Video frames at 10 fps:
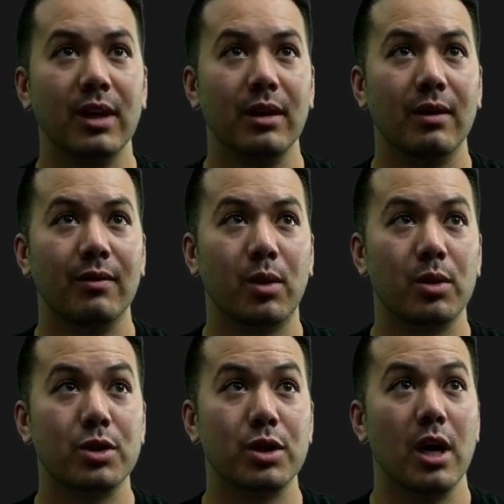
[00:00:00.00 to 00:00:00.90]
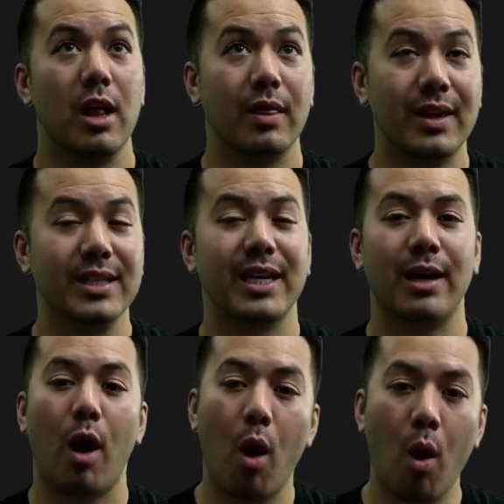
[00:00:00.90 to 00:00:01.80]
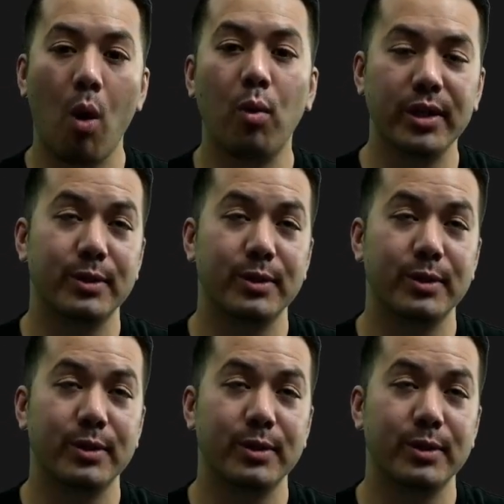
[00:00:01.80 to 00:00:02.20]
Of course, these can always be